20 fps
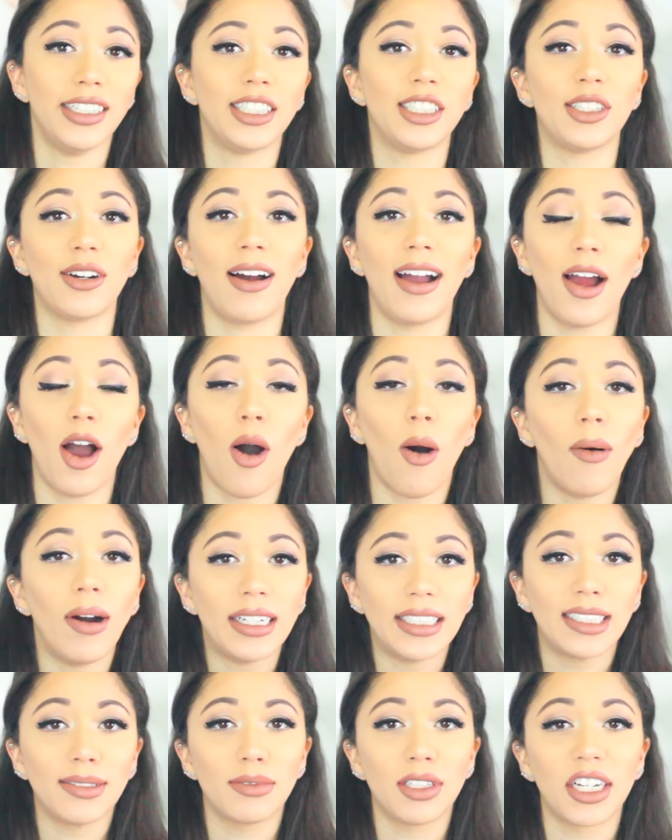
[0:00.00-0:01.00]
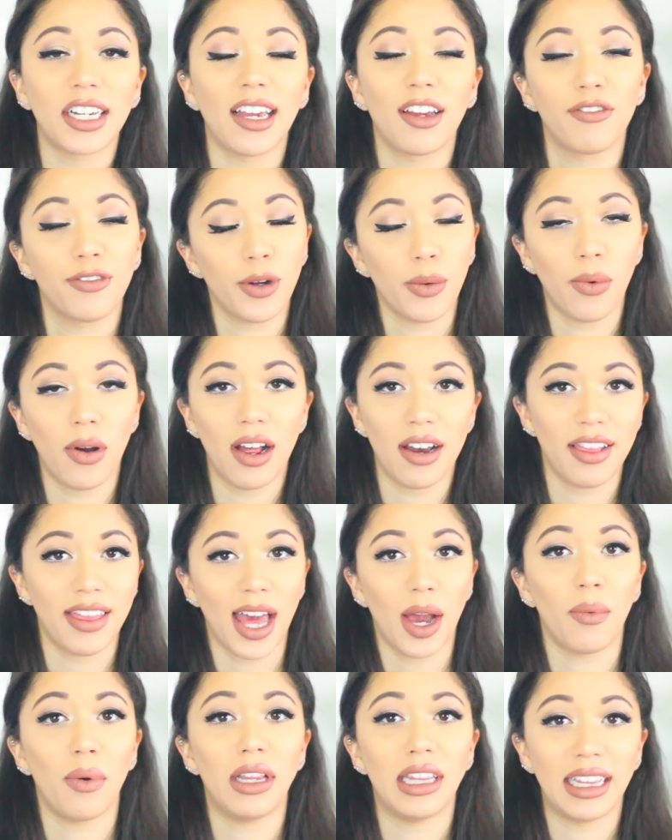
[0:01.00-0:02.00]
so I always am looking for one
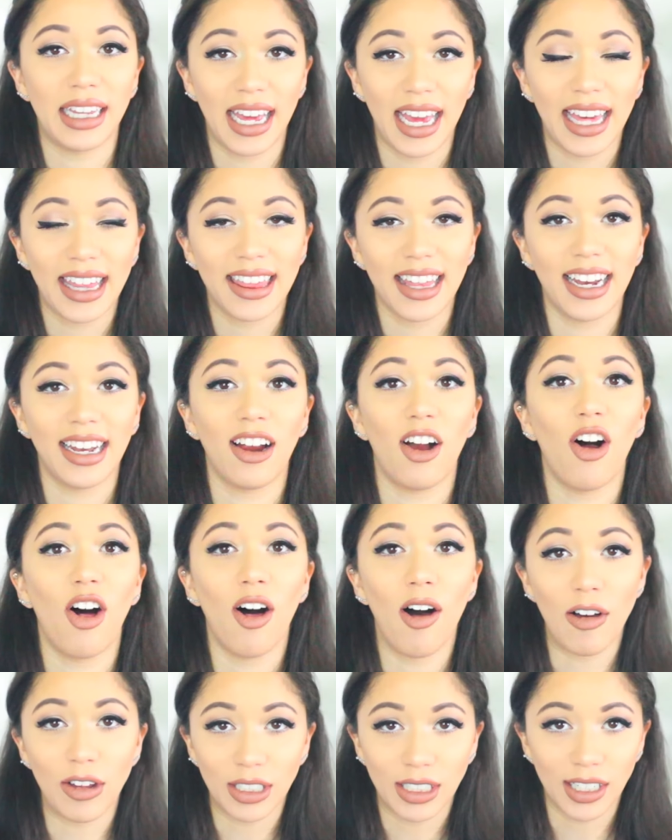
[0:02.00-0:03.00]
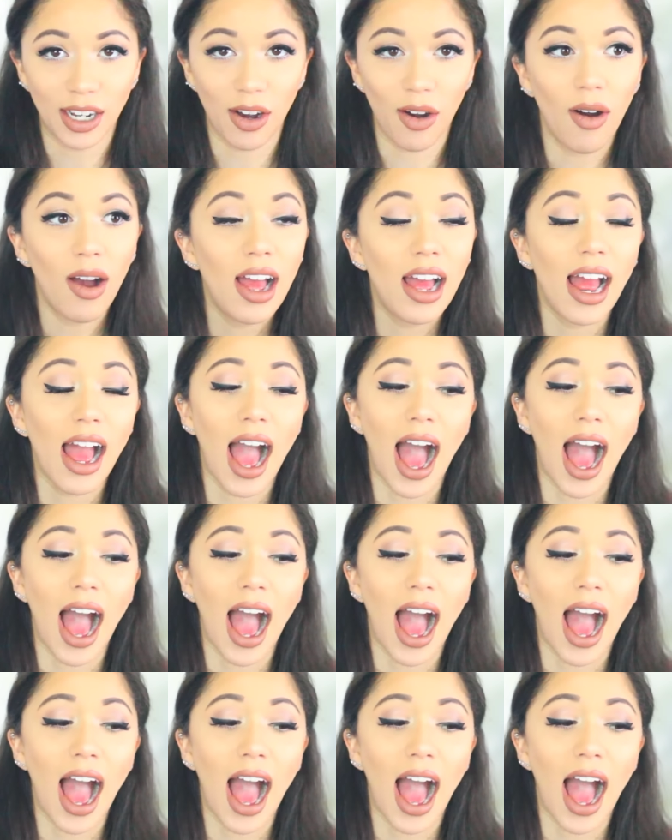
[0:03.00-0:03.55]
that will lengthen also